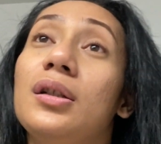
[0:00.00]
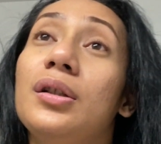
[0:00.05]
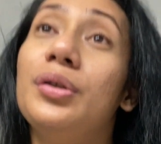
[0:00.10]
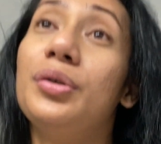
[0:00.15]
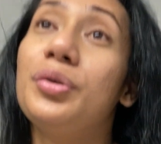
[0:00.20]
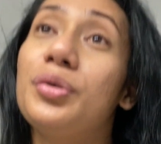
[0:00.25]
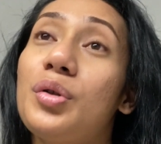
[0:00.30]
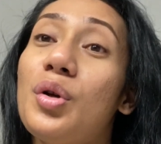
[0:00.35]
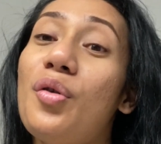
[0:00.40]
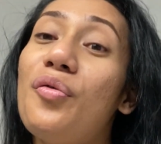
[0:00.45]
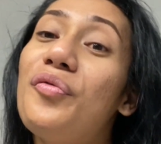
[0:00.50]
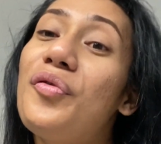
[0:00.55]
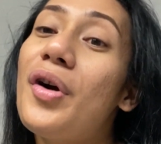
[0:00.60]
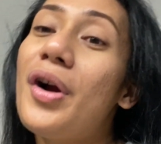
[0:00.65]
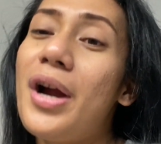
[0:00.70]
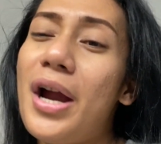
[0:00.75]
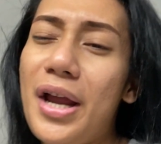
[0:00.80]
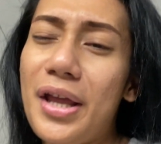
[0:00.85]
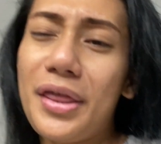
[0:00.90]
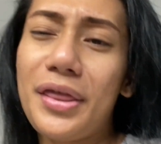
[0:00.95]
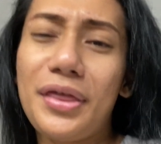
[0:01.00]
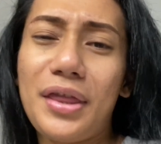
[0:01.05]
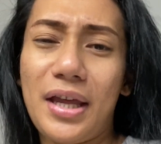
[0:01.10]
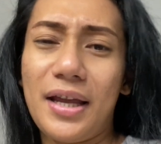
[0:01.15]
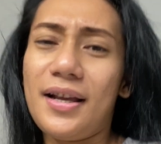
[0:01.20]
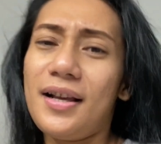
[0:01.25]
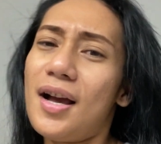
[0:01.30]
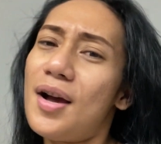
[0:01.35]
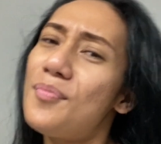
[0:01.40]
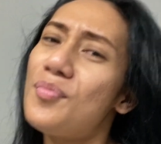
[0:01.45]
So far, I
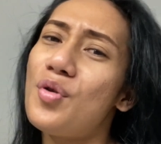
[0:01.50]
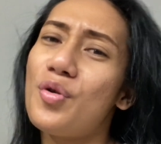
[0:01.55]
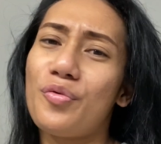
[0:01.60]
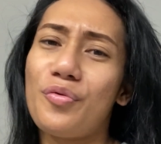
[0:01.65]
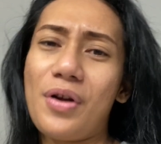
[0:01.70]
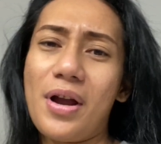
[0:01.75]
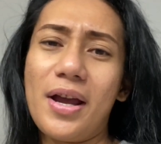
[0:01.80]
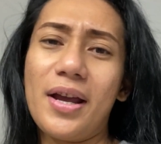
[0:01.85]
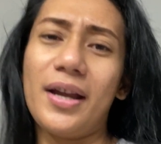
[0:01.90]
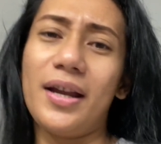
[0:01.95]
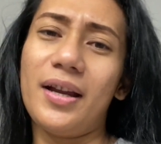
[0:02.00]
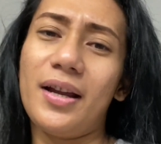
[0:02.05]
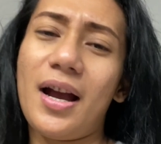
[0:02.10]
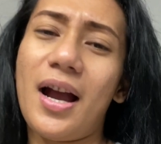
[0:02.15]
think I'm all right.